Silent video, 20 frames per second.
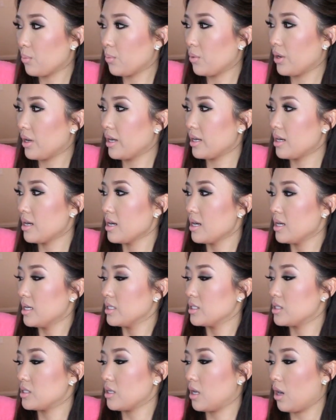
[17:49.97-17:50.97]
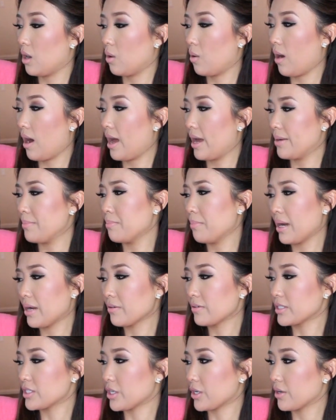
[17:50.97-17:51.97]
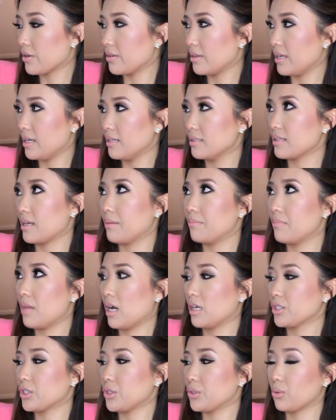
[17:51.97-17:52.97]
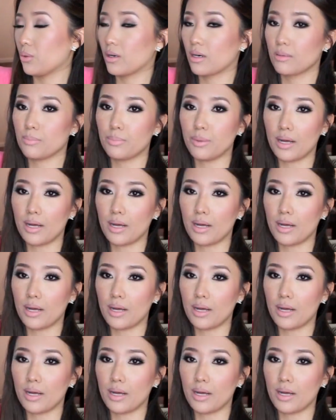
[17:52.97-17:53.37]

would, so I might return these, I'm not sure,